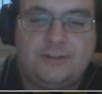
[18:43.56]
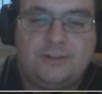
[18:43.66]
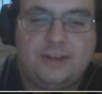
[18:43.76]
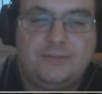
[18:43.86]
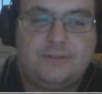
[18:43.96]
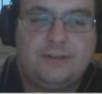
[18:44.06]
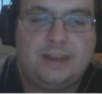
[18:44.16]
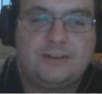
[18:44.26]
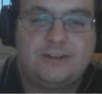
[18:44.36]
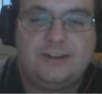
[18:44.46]
The run is
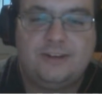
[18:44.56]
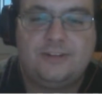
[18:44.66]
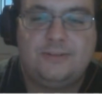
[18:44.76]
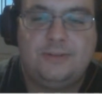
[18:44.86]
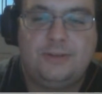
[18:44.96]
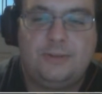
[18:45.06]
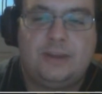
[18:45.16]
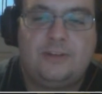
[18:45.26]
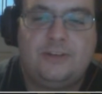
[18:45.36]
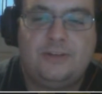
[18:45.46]
saved. Thanks guys, you're the